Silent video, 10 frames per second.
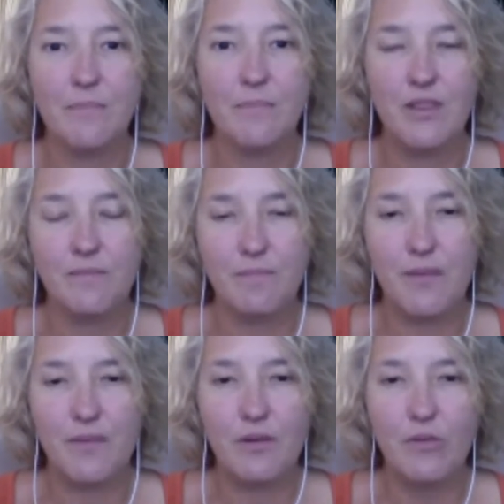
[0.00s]

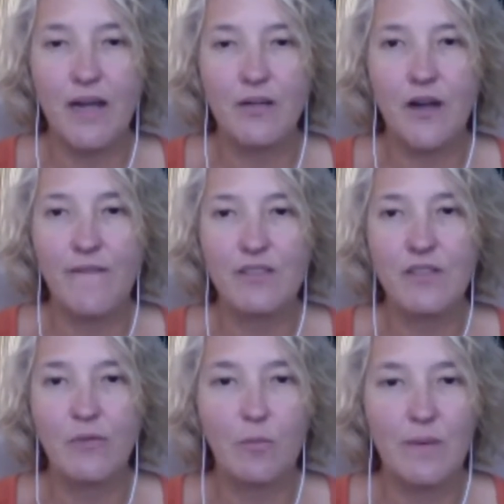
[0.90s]
the new back office
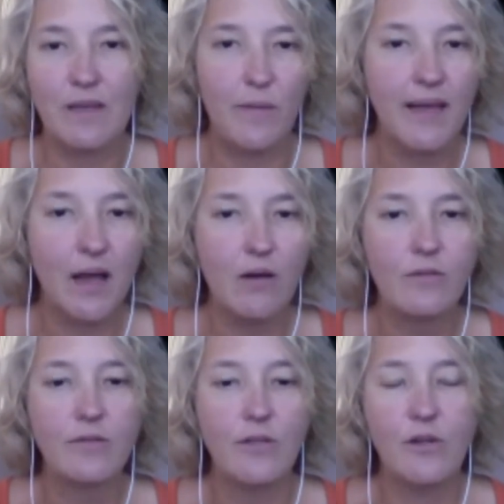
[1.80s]
that will be coming
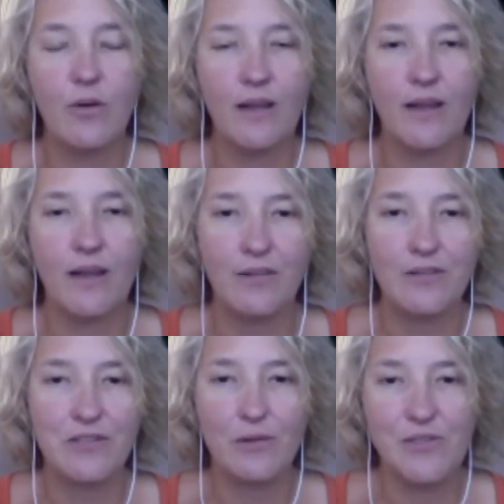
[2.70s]
out, you know, at an
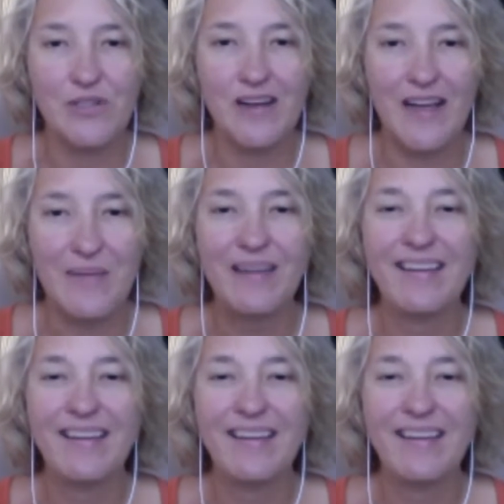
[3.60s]
undisclosed time,